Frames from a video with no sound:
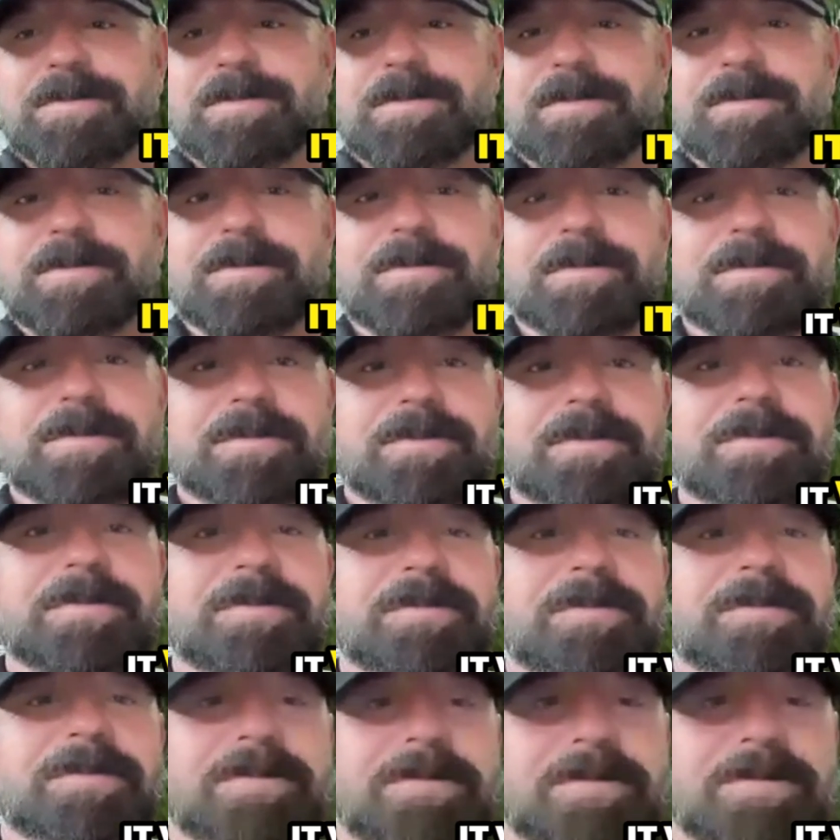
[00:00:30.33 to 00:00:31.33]

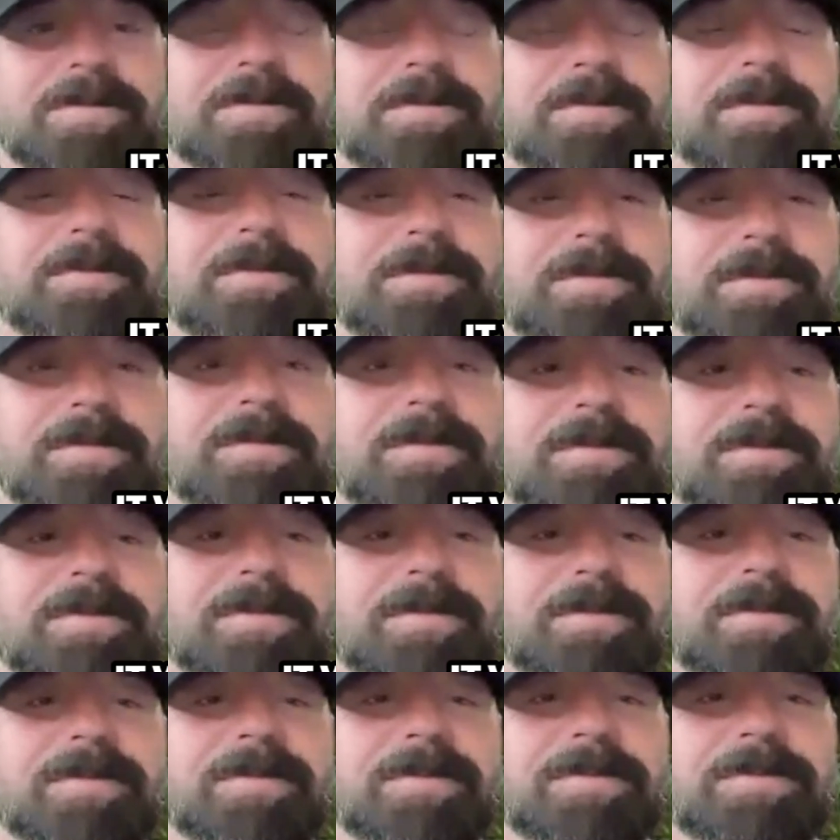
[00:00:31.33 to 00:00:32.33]

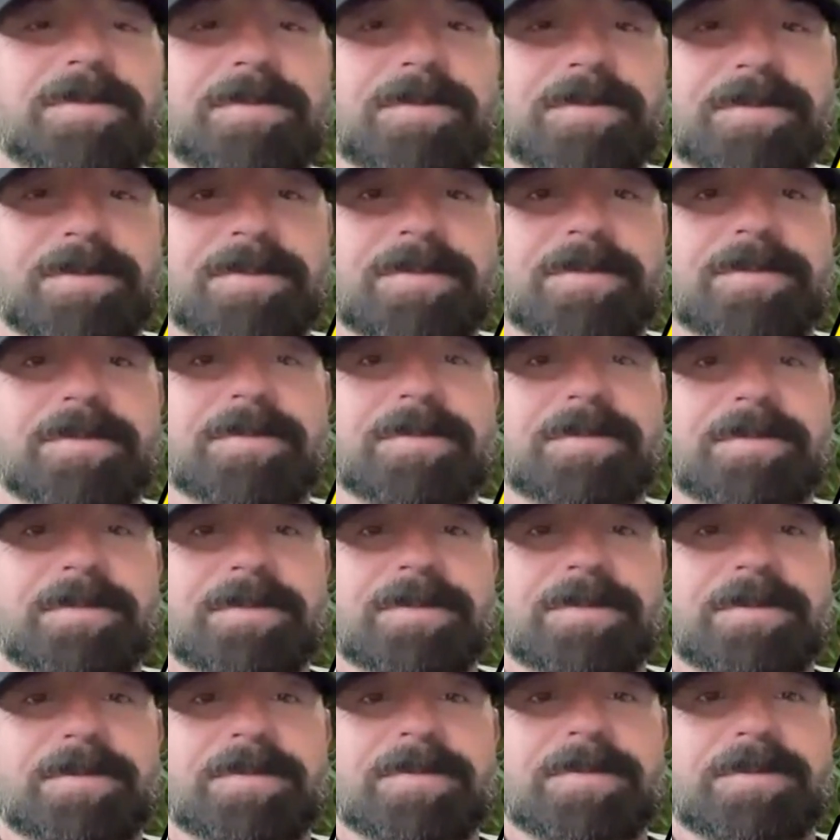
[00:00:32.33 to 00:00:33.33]

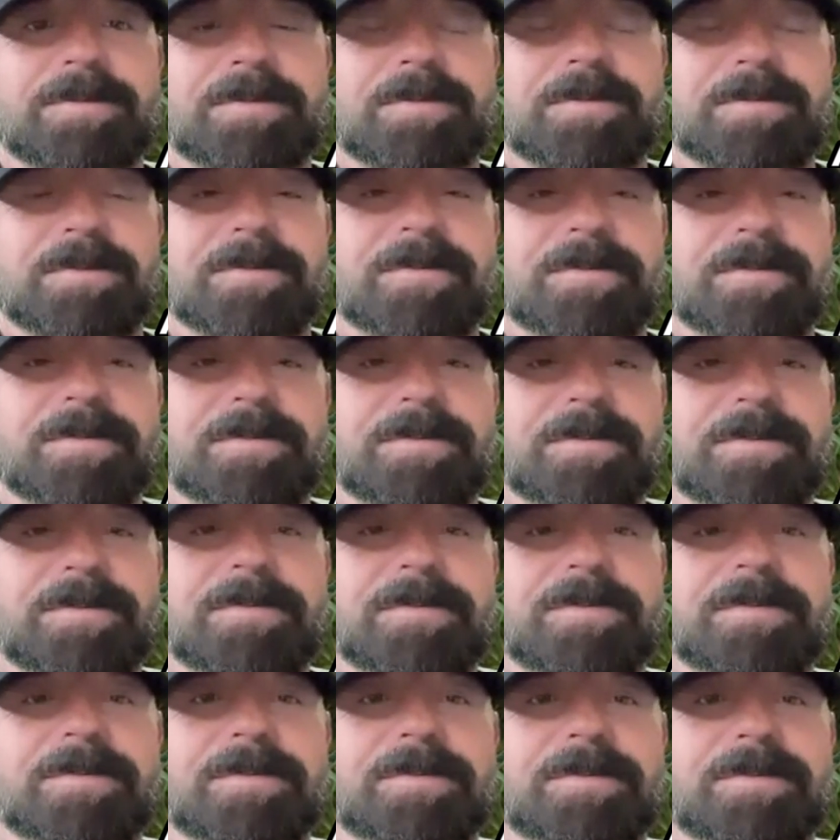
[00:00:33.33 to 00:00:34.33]

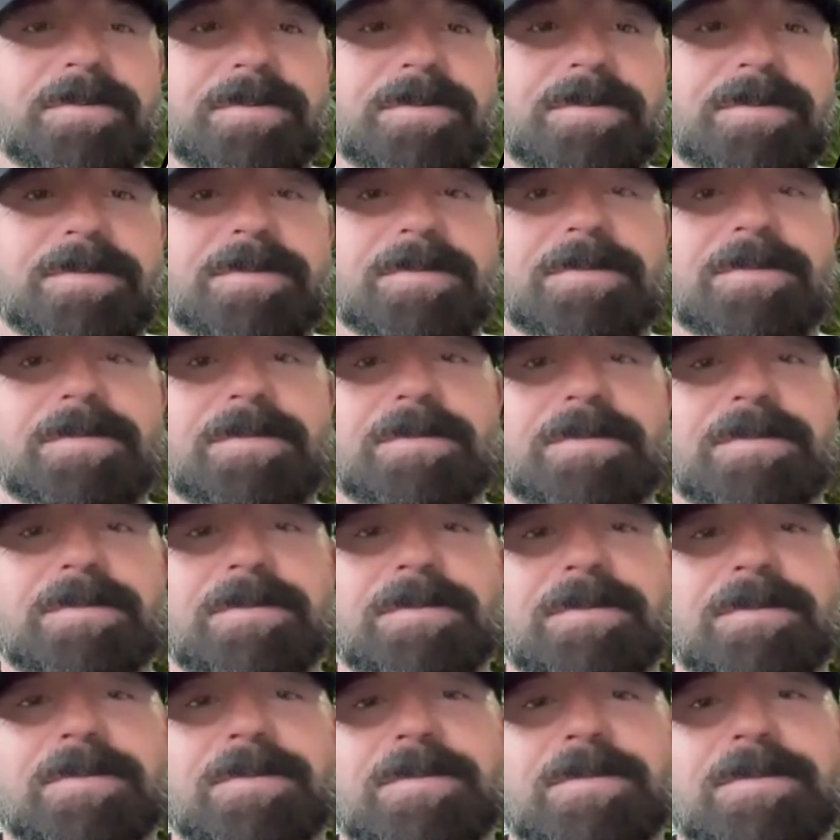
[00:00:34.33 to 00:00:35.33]

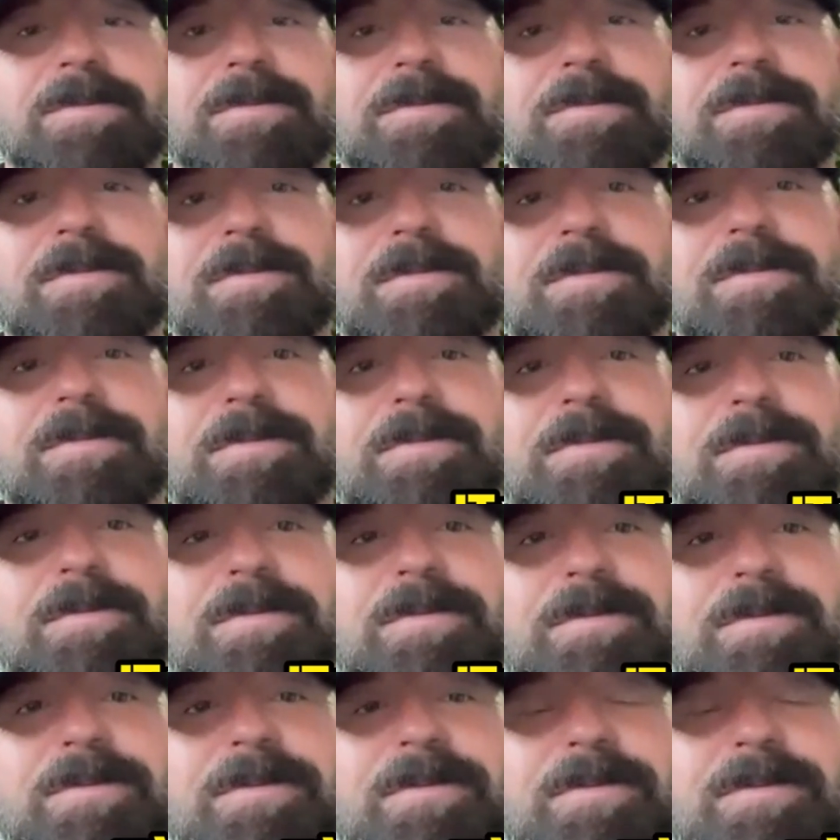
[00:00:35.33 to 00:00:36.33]

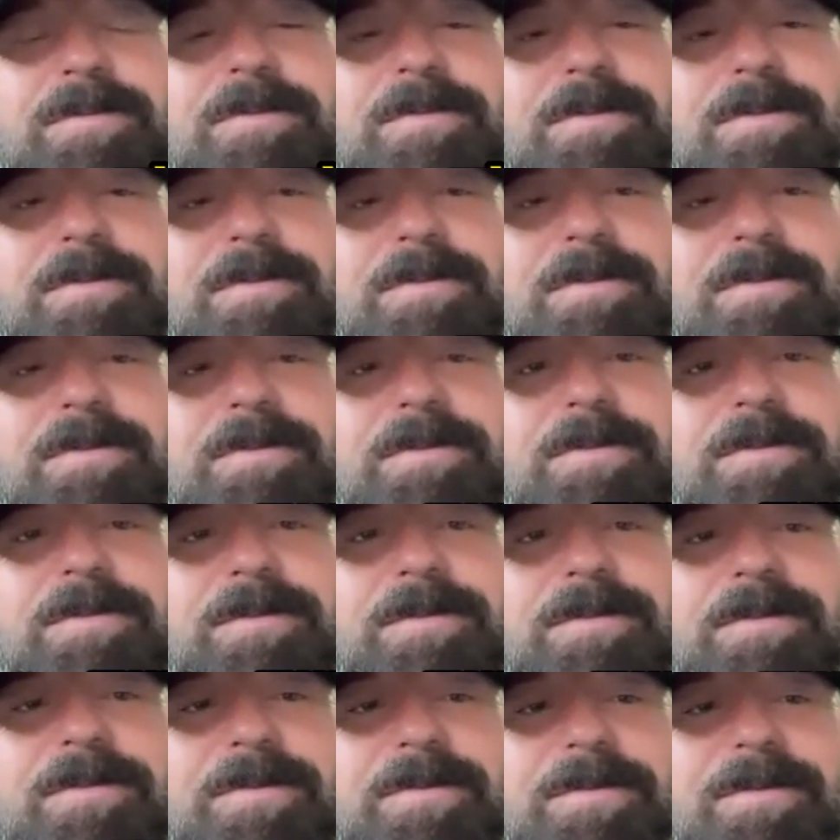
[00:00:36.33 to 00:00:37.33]

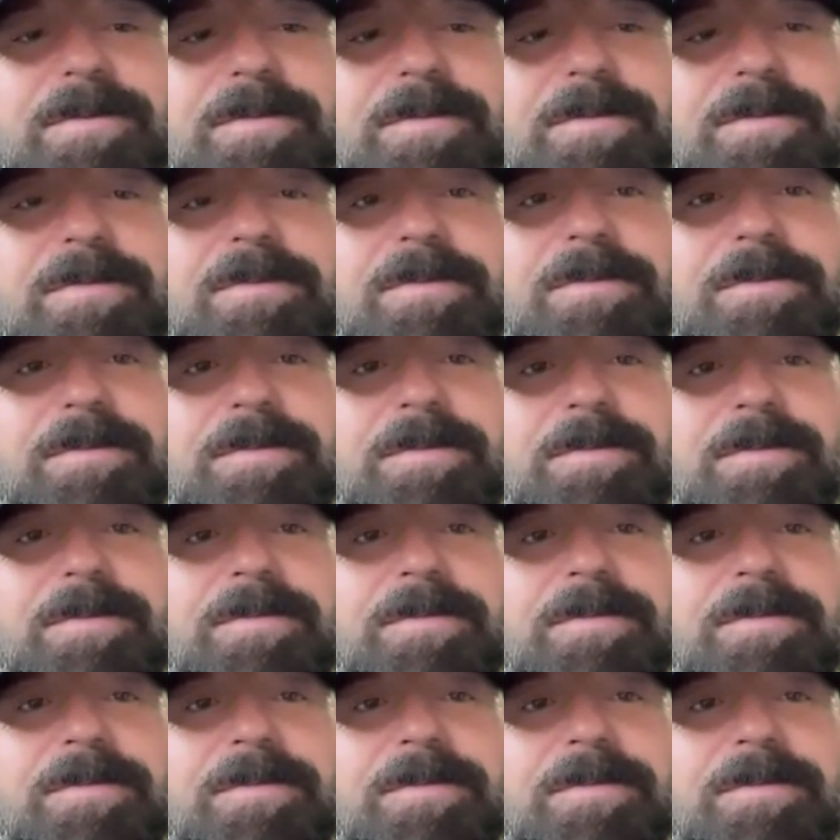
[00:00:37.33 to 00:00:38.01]
This person isn't speaking.